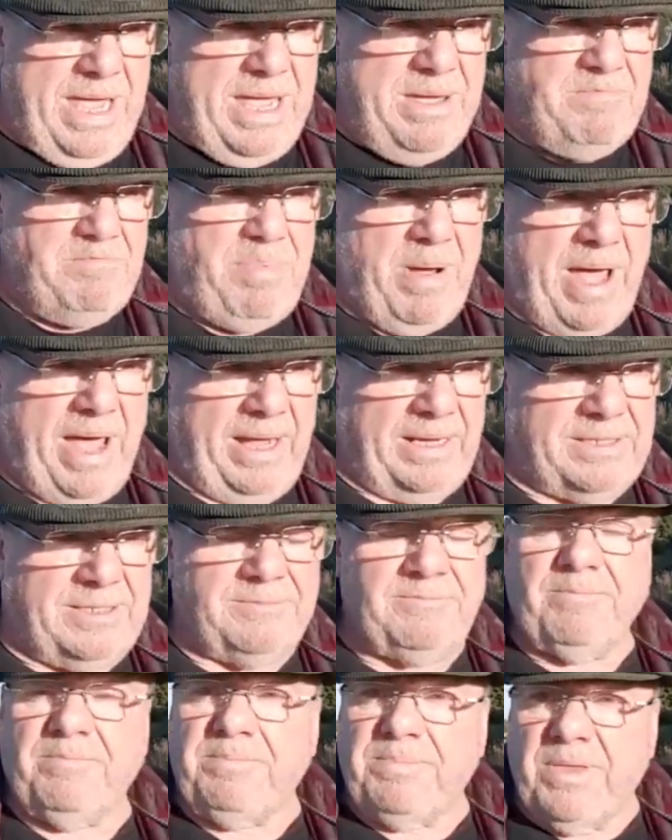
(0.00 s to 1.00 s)
impact,
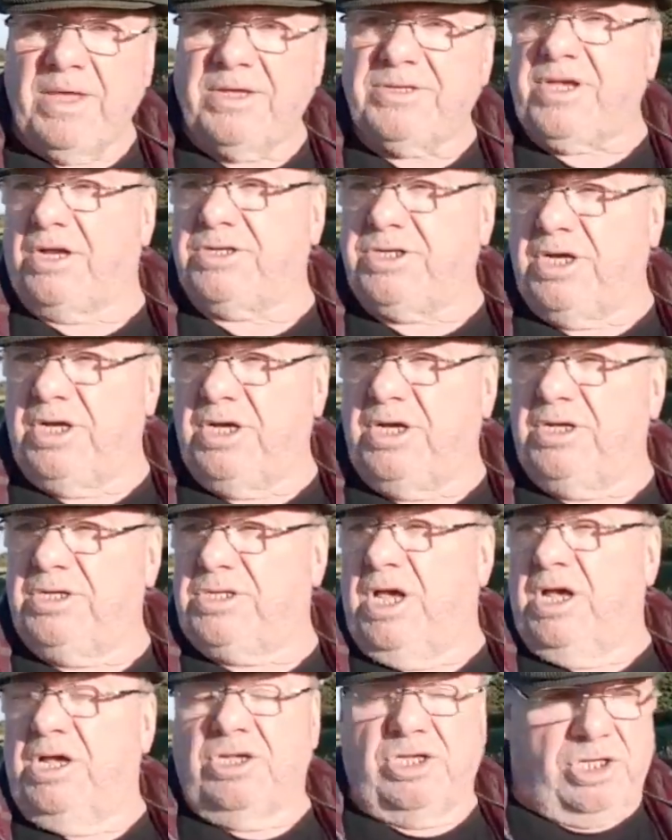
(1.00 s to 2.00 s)
such
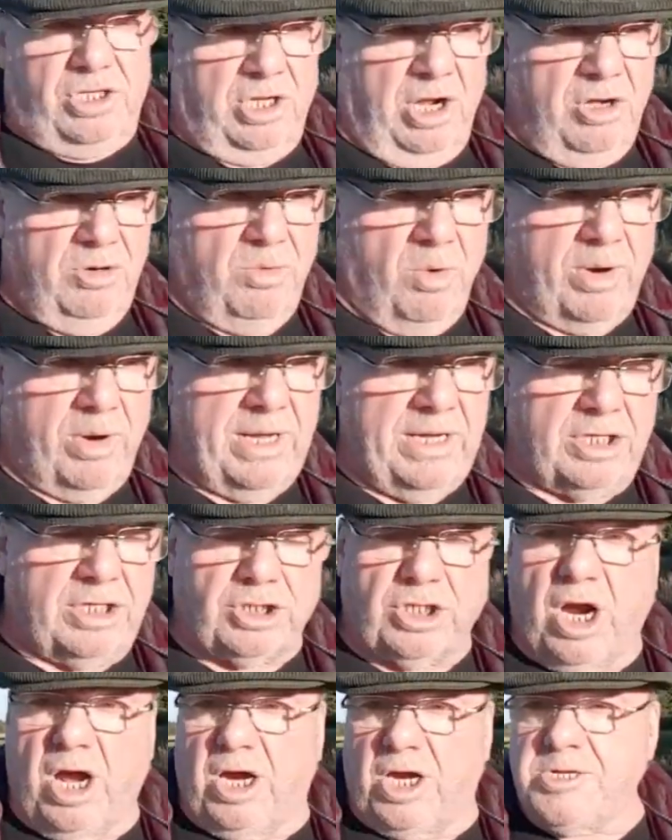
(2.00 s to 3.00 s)
as slow walking a
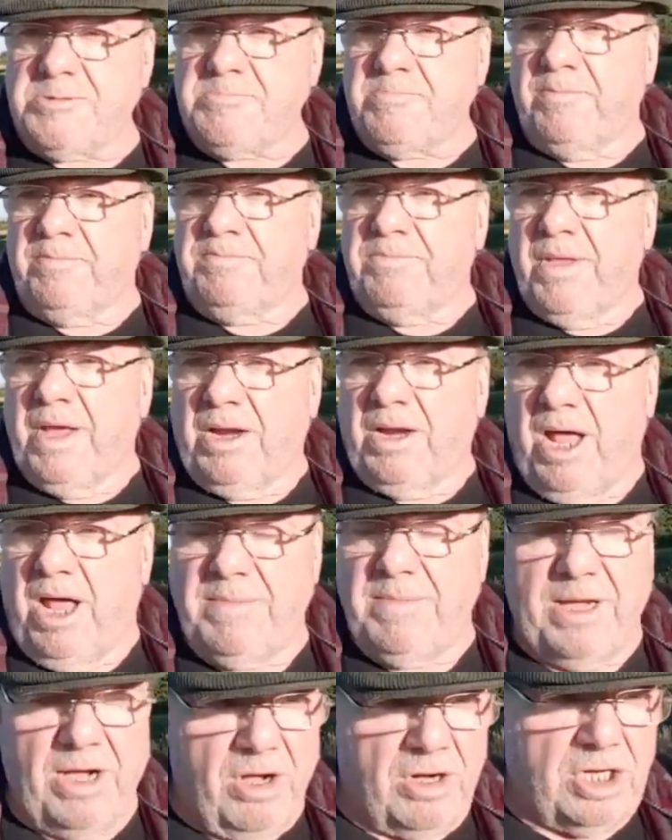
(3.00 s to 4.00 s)
truck,
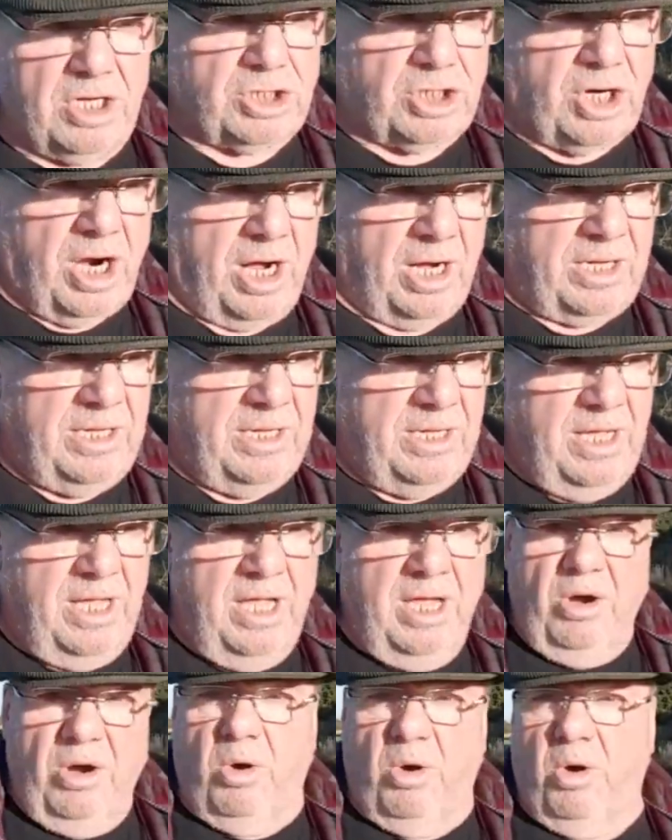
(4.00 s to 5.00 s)
climbing on a truck,
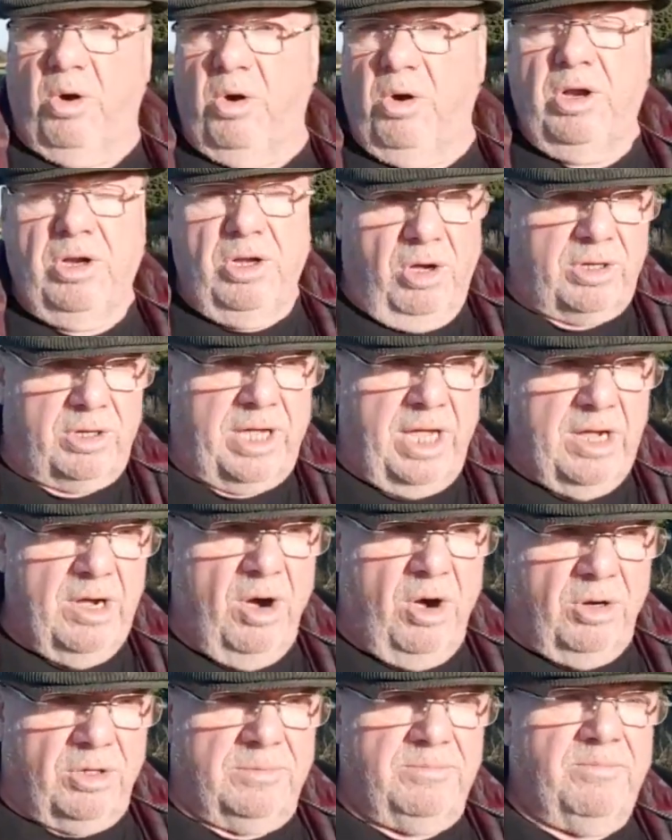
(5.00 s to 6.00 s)
or locking
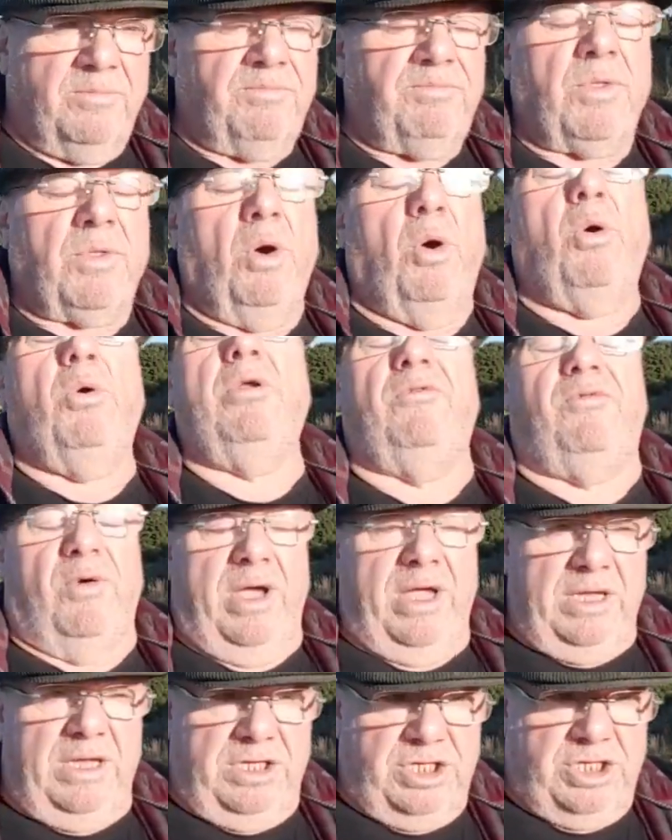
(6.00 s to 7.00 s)
on, all of
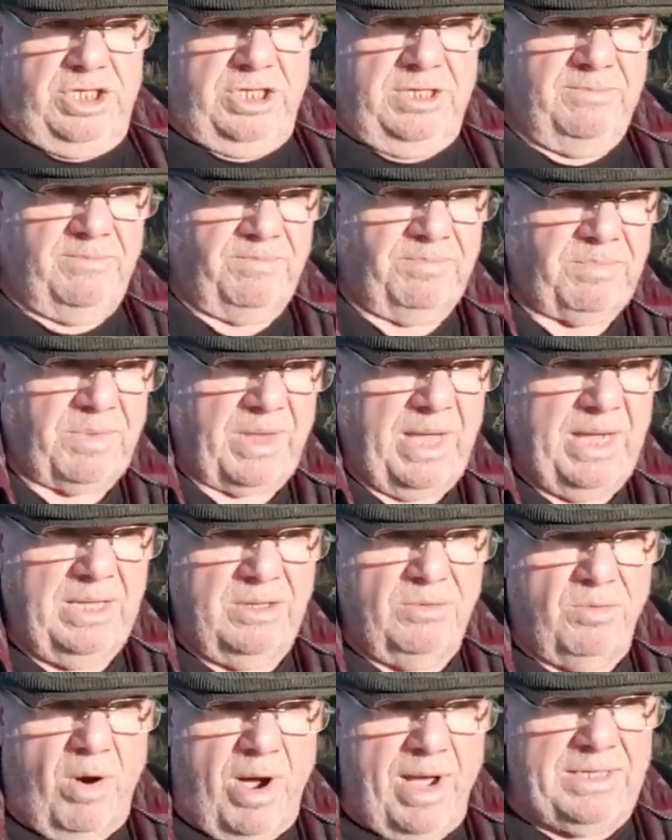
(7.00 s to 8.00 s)
which, in
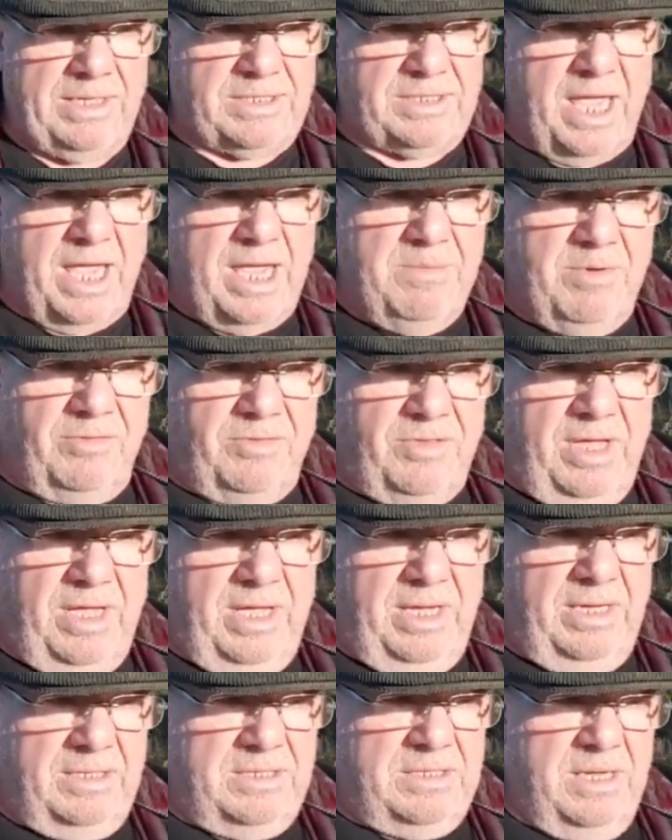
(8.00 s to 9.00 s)
the wider scheme of
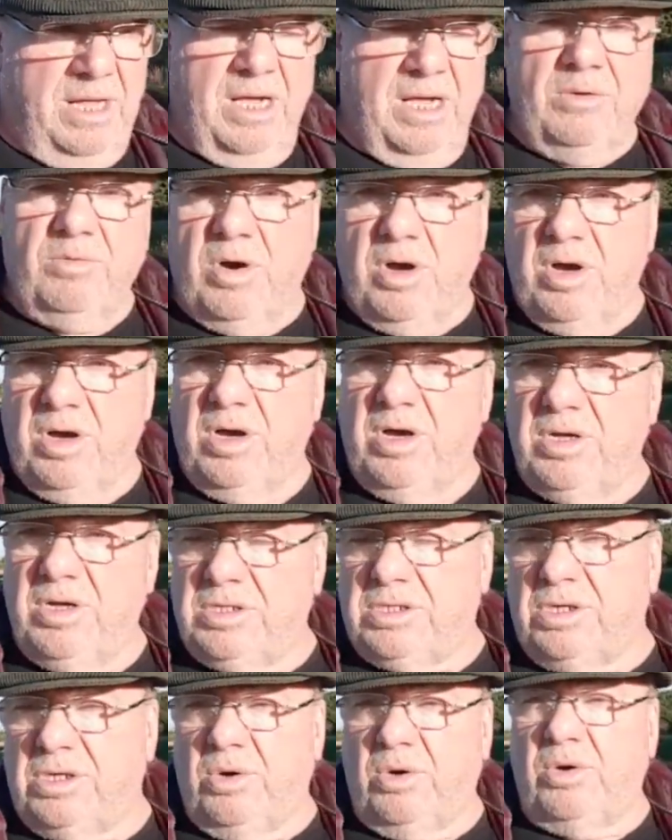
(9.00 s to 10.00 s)
things,
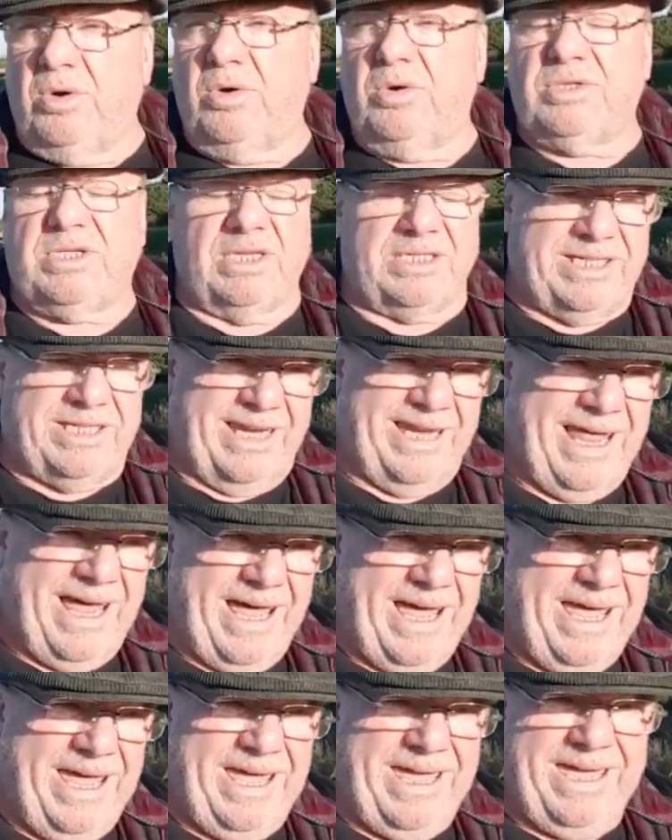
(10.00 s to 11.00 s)
would cause a
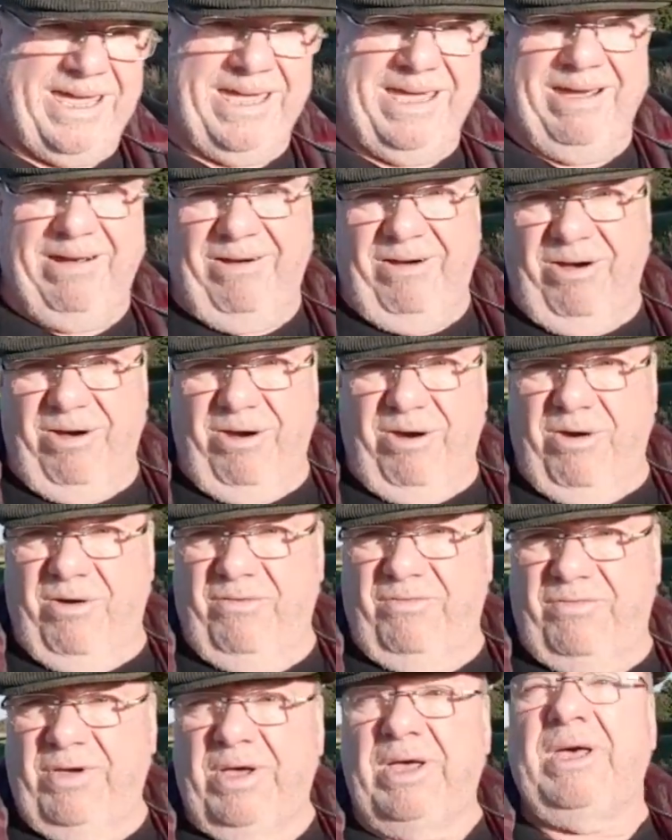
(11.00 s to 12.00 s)
delay
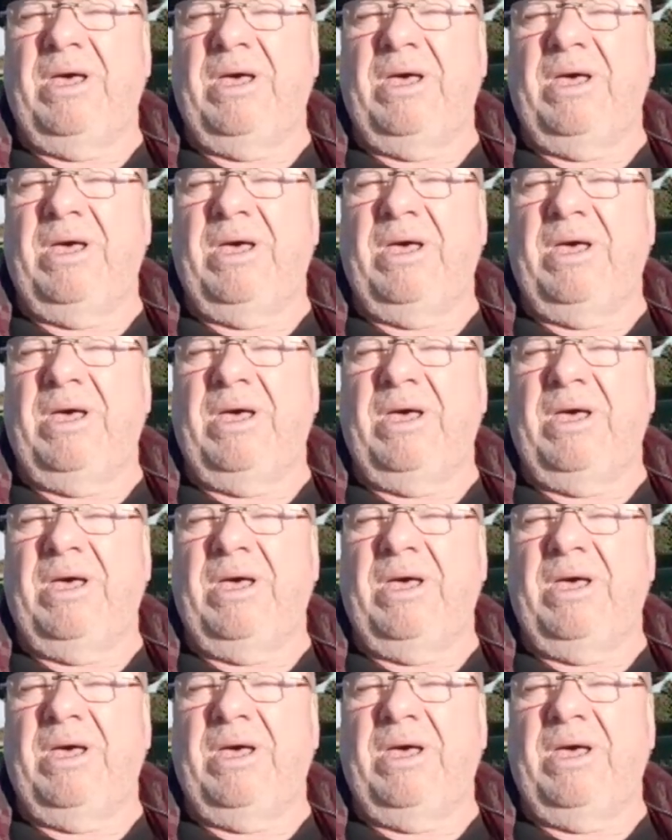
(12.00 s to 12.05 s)
of,